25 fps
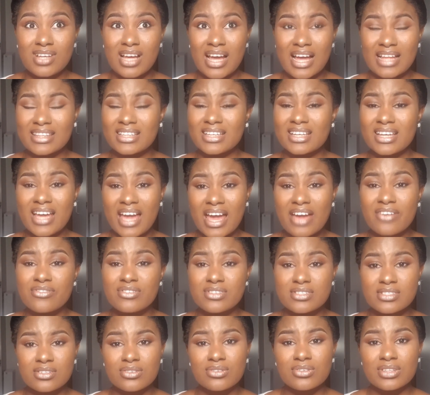I think,
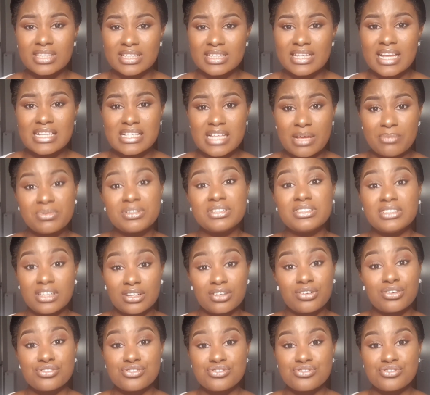every single thing that is happening in their
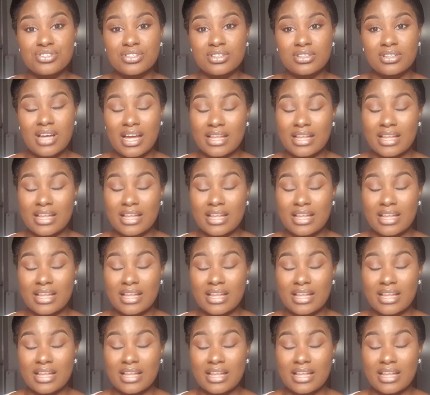country.